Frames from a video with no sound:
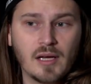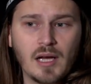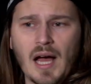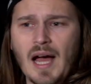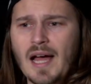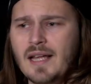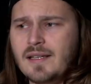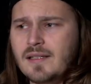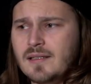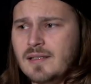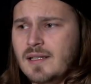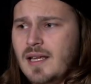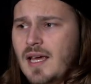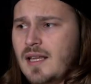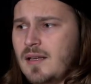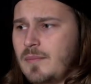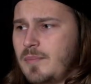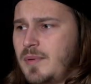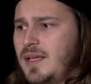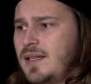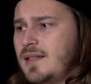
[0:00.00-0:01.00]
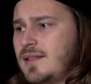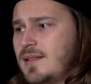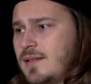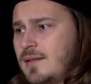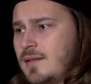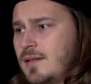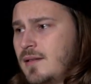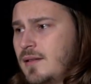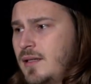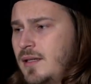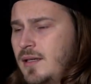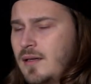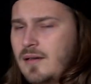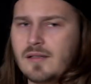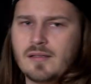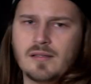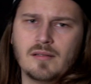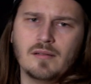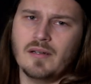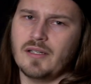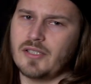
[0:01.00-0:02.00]
I didn't have a piece here,
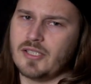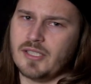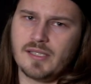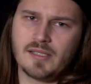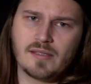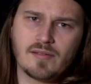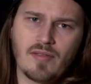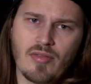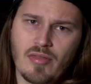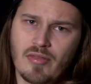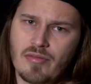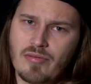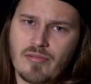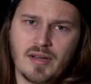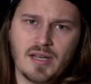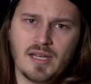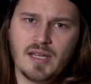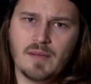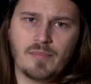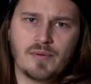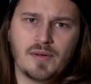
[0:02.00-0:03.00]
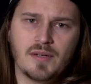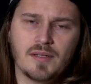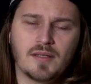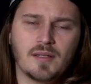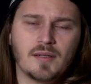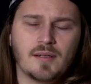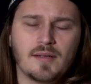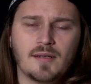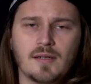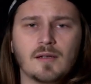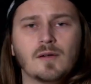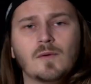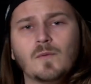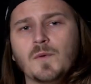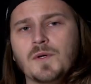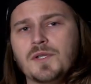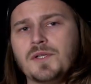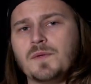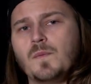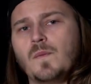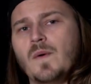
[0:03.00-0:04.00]
so I just 3D printed it. It
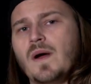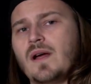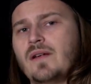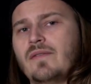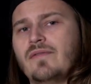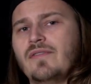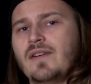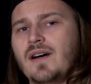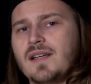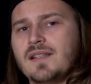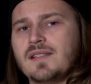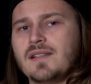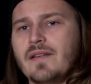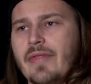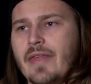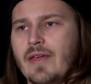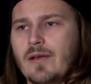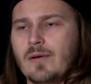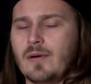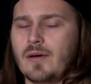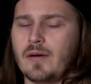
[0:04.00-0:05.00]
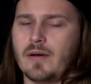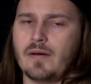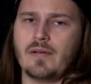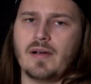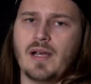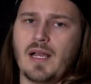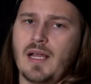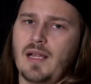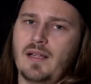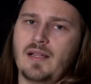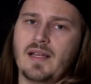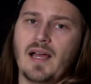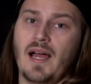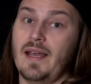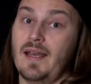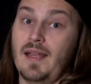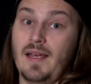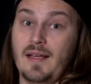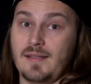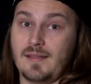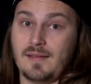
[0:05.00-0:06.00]
was way faster than ordering
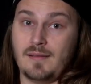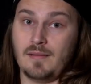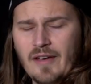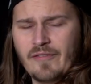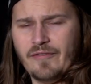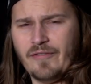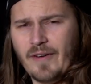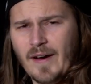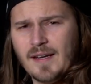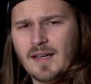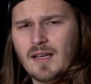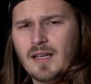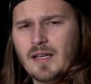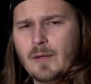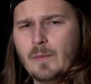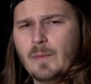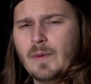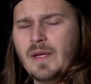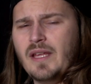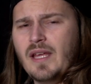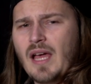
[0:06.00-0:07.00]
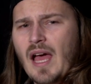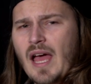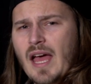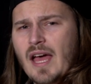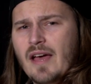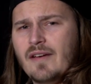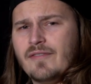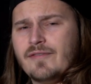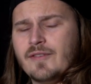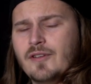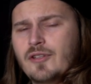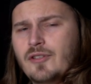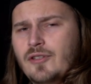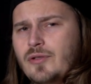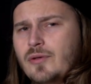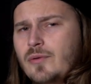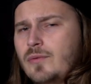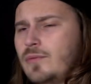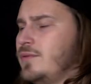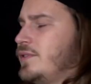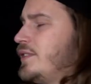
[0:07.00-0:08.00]
Kydex. And finally, we have
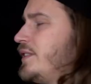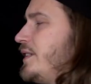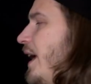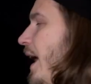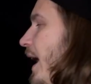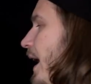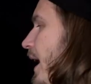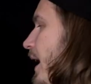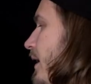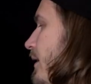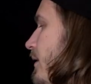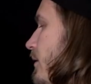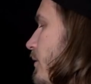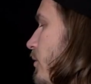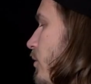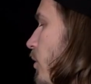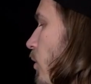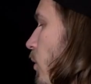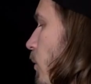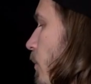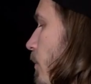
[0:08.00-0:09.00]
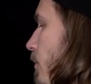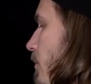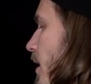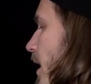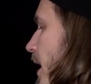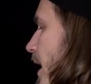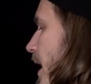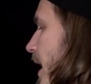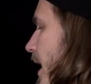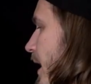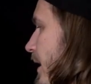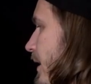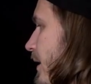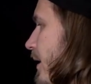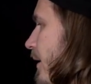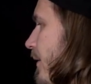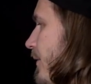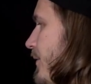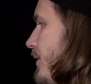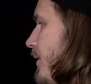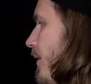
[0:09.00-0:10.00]
two tan Cobra
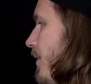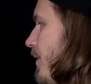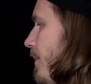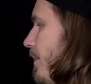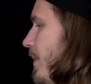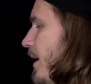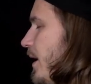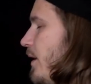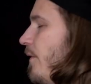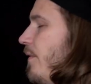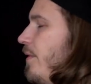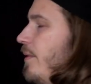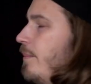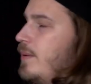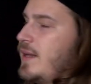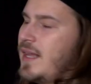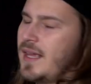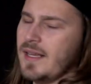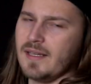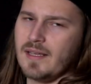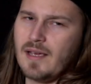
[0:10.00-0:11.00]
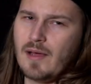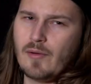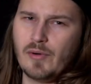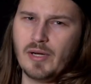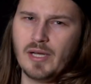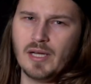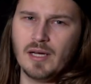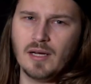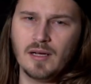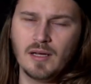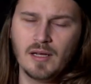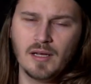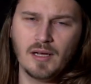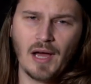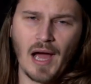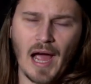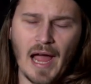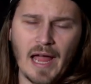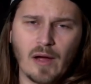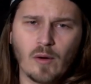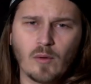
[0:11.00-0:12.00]
handcuffs on the back of the plate carrier.
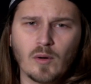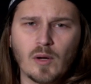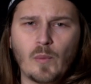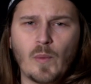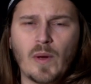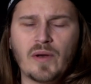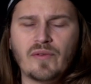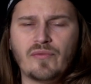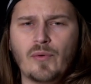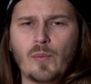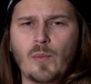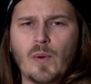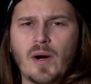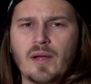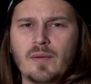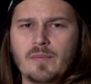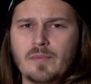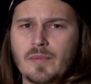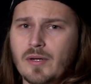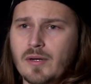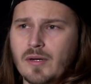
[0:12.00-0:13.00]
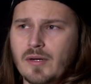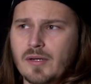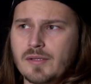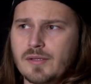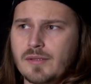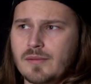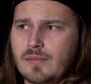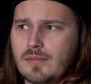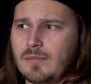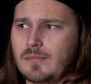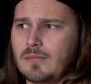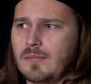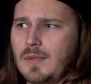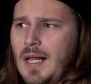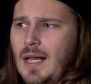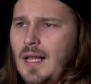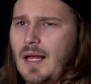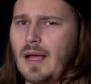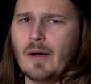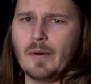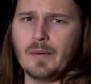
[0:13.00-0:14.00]
I only went for one because,
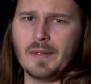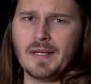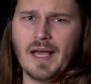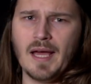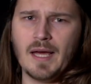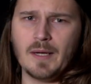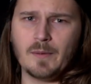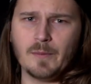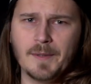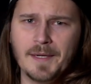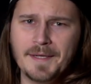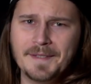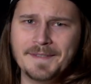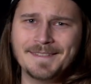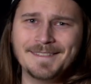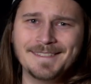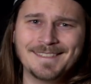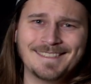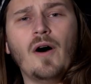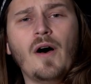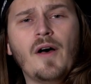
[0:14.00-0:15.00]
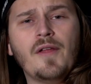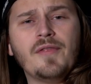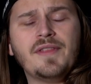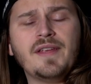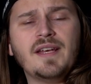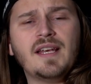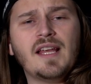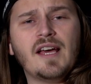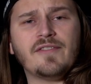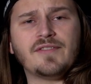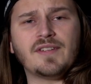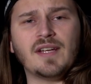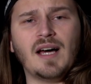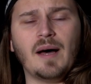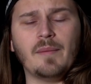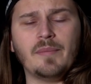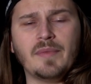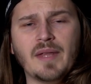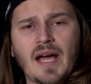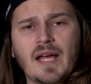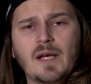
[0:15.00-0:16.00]
well, I only had one. On the left
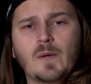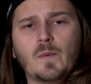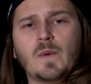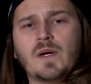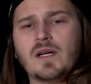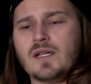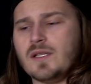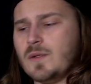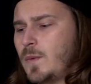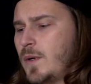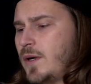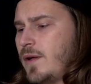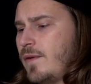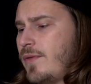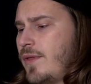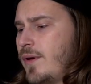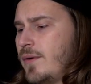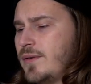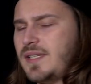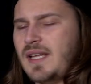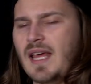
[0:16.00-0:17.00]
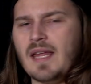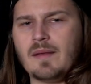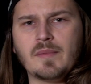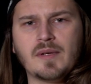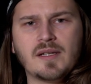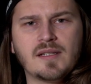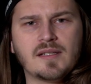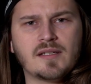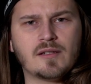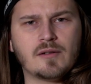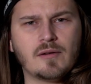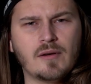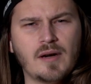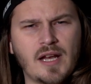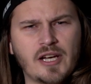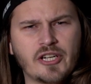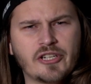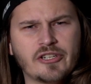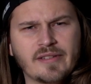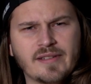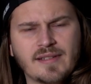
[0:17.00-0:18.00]
arm, Knight wears one of those
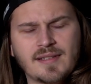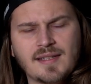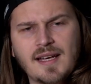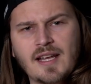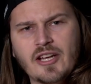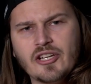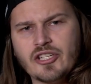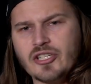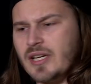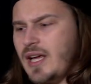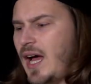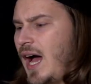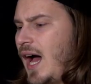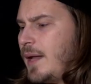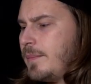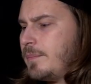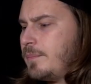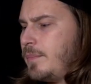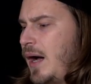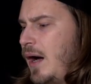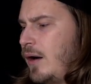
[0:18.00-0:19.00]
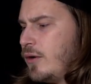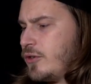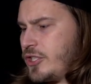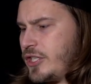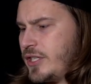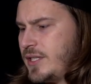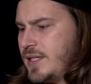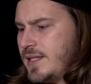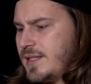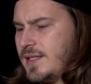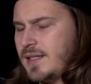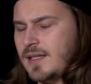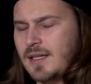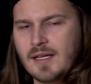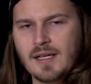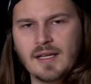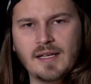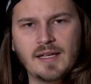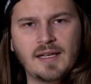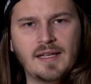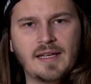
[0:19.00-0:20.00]
administration/card pouches.
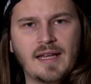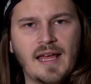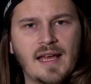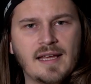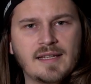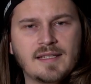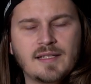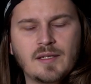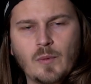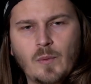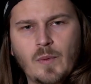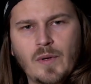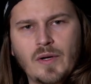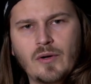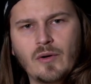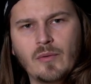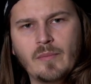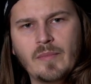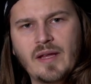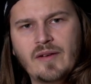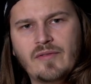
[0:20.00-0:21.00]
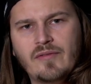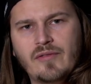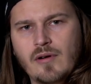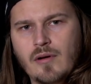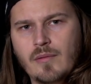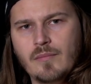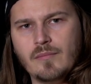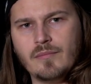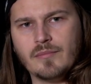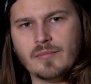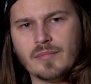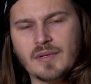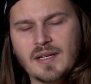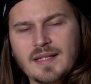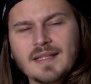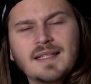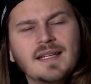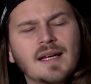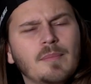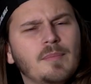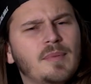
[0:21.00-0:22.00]
It has a window made from
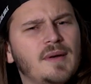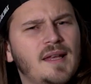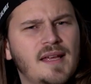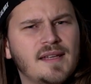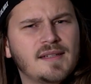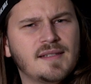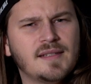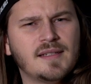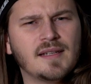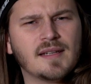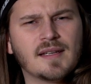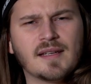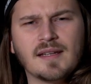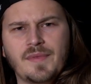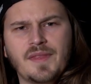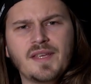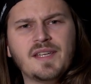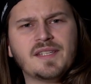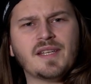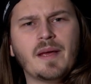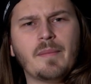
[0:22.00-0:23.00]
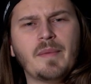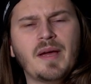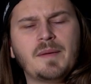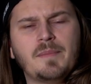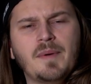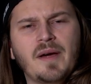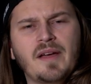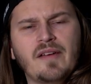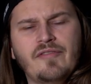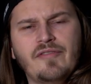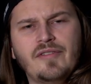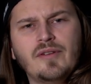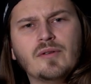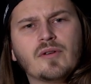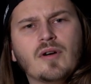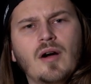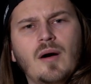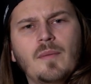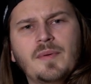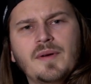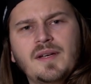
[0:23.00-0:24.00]
clear plastic. These are made by a few
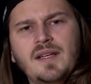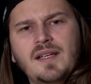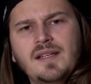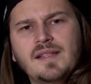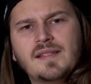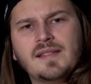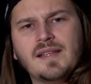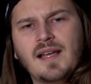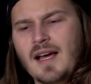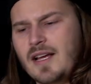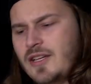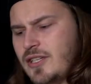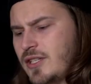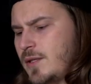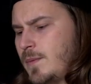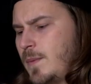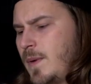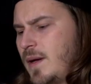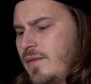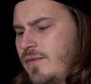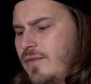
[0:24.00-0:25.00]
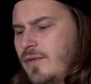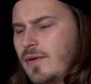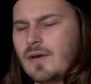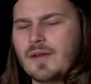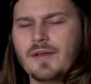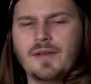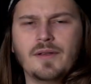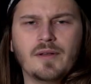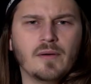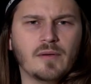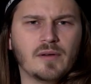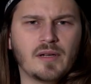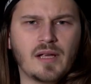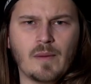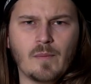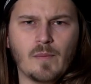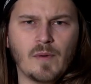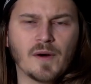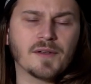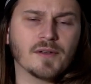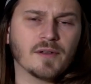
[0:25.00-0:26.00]
companies. I just went for a
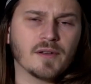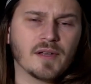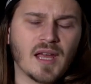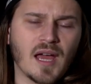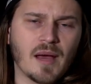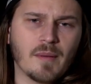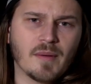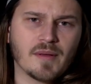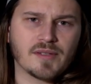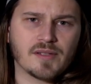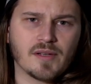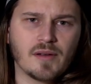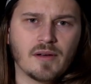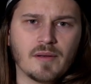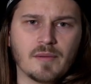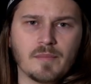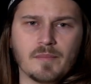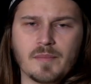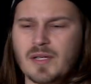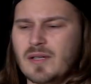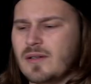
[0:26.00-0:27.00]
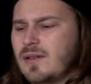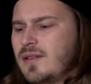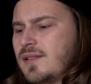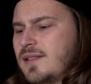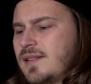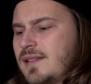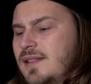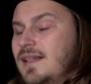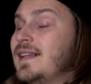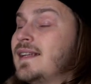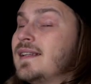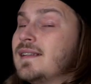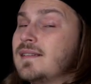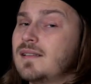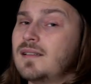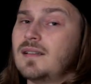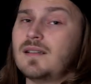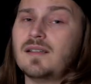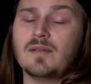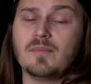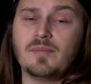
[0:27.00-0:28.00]
no-name one on Amazon because it is
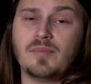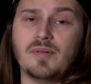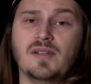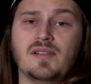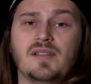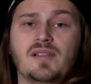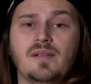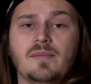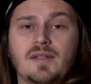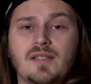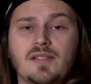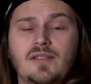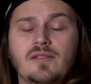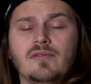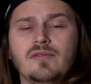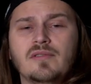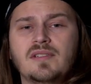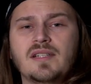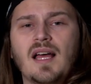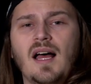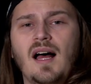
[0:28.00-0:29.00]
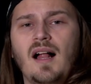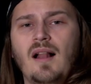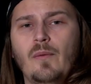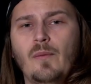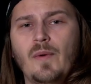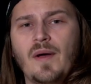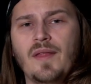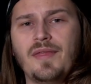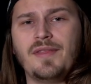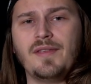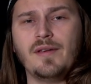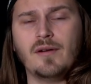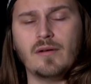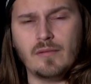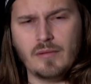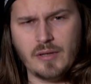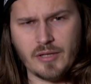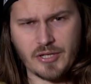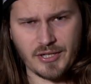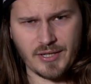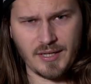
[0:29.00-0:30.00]
nearly impossible to tell what the
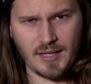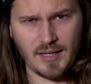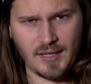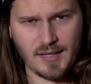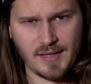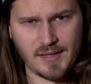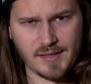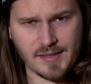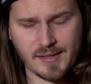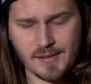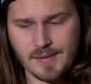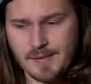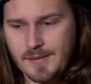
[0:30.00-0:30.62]
original is.